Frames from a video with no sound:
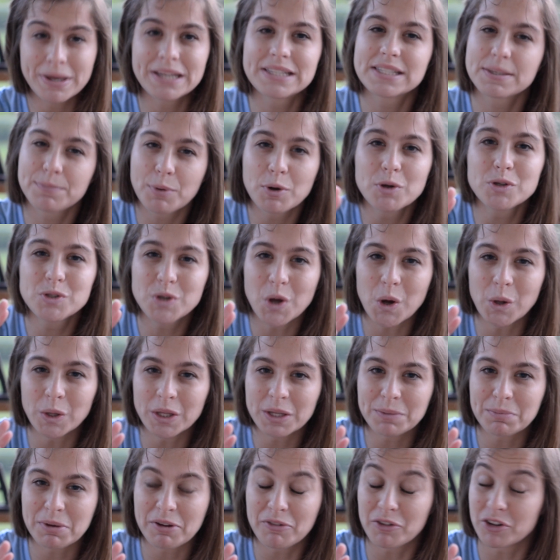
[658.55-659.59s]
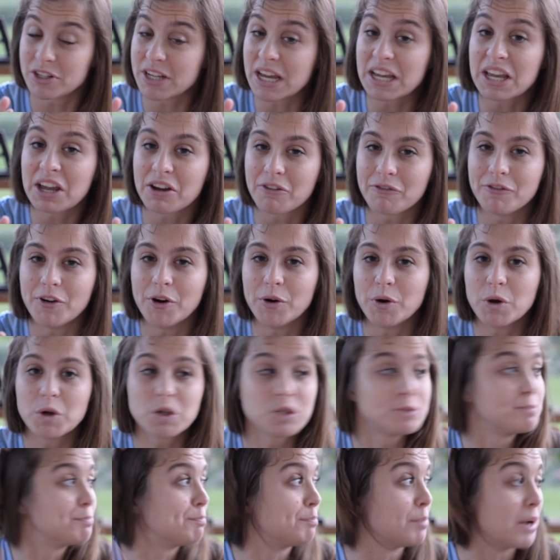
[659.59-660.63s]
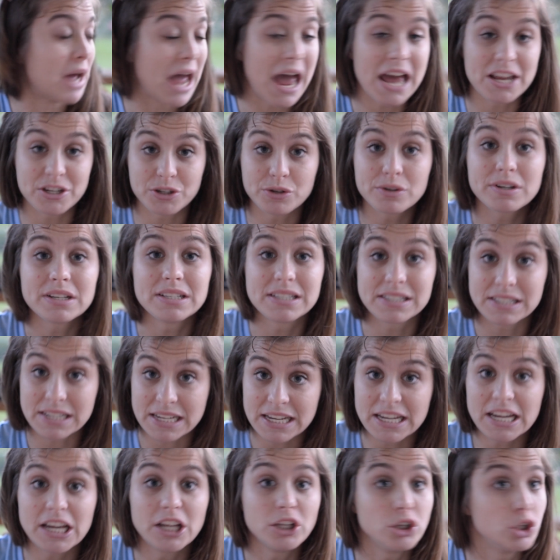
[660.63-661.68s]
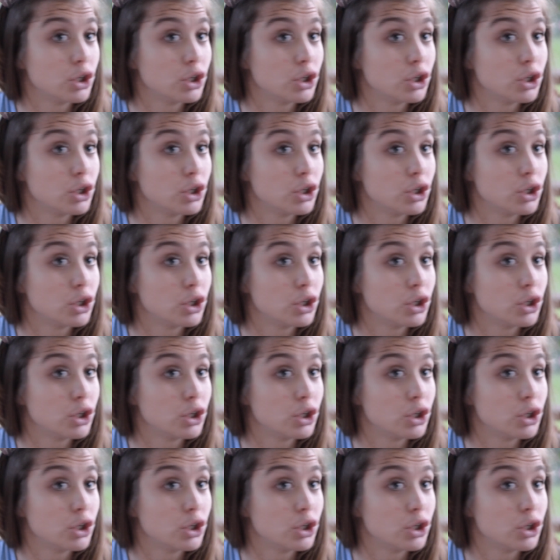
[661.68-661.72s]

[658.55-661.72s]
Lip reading: It's supposed to only be for taking photos, but as you can see, it